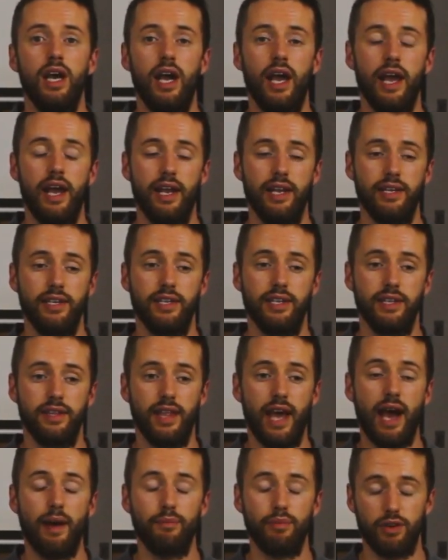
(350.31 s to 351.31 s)
And
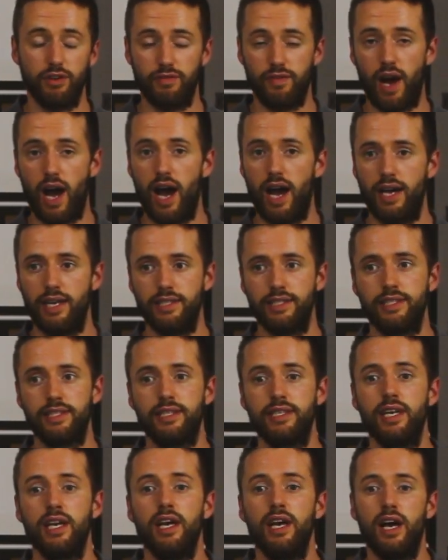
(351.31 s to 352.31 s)
that
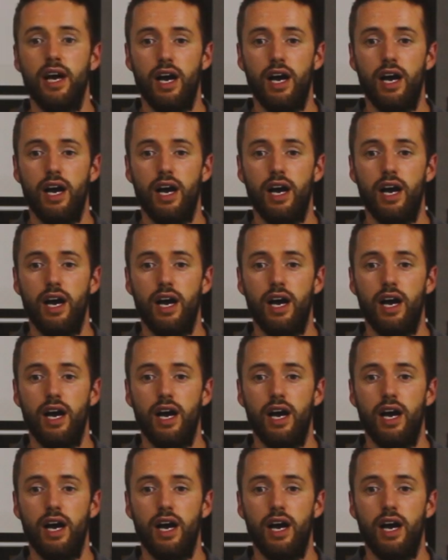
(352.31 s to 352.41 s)
provides